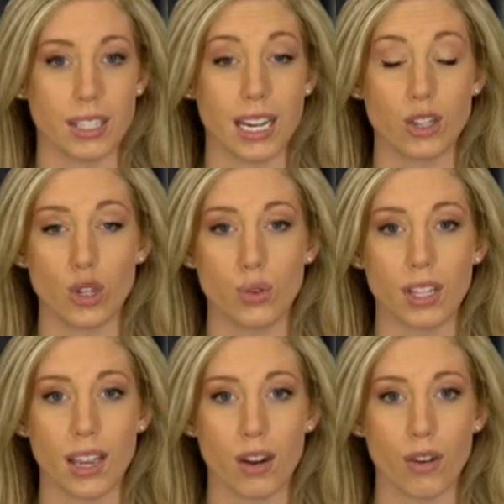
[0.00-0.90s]
Stay tuned
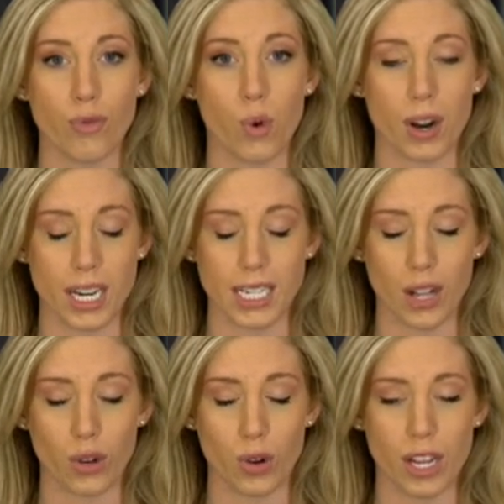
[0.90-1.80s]
later for
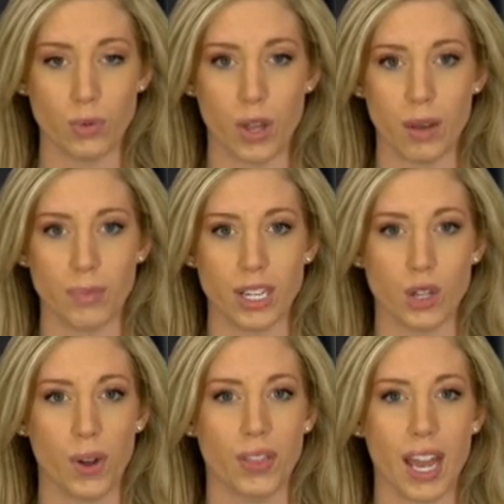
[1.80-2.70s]
Intel earnings. We'll update
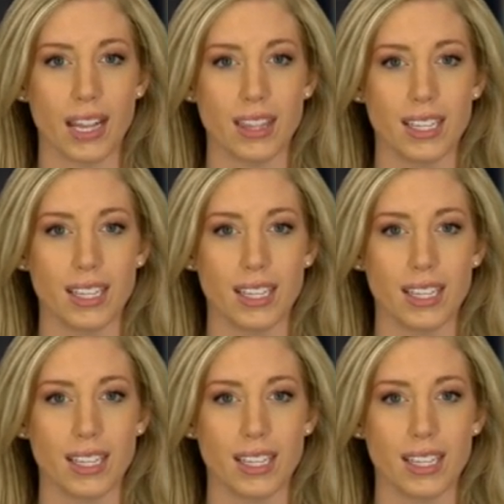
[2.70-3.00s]
you on that.